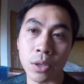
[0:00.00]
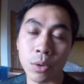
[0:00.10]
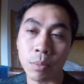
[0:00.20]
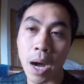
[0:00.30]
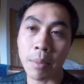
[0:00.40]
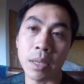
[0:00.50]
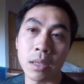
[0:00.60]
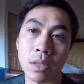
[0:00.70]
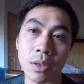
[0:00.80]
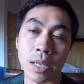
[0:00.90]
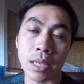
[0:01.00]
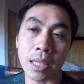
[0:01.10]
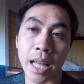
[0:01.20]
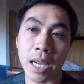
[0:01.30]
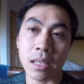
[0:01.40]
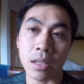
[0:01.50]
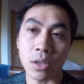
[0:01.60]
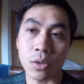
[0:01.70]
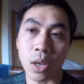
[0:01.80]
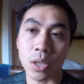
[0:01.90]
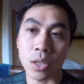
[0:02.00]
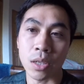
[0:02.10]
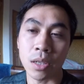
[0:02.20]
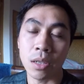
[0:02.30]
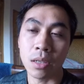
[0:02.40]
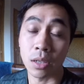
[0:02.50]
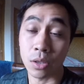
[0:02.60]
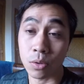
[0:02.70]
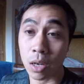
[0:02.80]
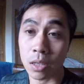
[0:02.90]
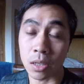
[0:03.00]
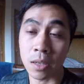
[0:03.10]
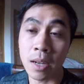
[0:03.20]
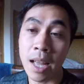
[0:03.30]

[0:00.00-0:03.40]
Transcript: You would pop it into this class constructor,